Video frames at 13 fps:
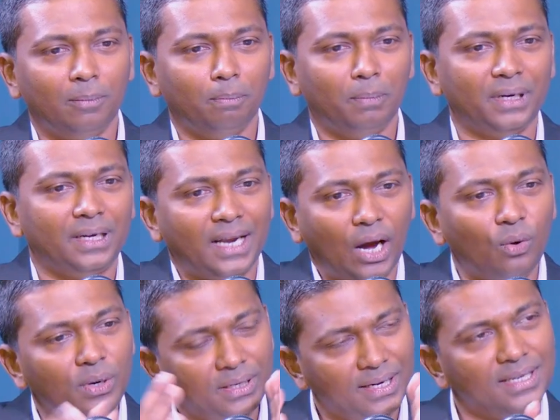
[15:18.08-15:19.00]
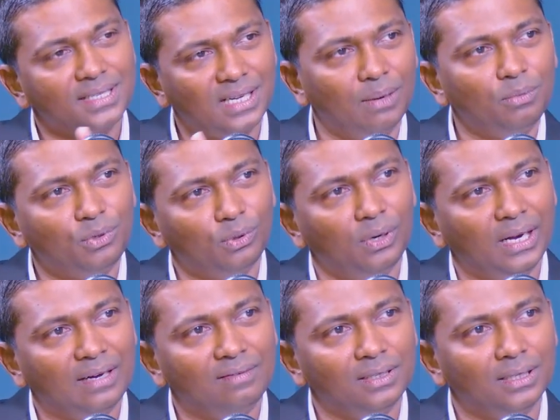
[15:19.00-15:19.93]
But now it has come to a
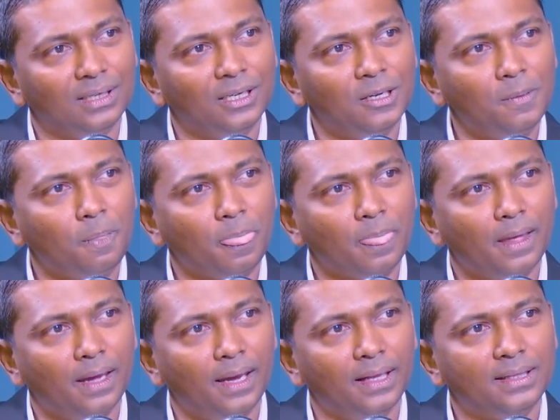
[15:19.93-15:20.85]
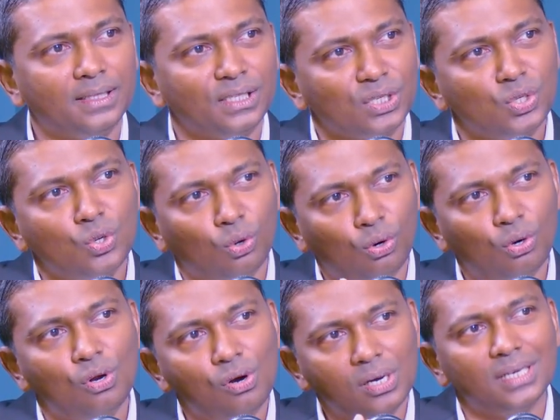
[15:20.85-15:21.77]
level, it's no
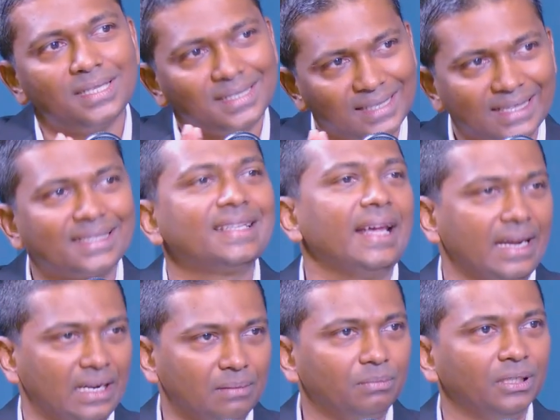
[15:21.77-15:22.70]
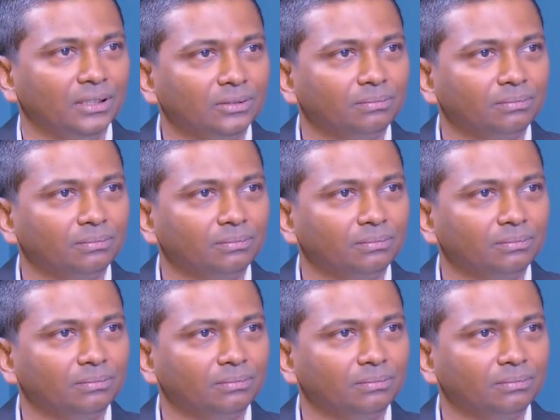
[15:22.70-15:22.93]
longer sustainable.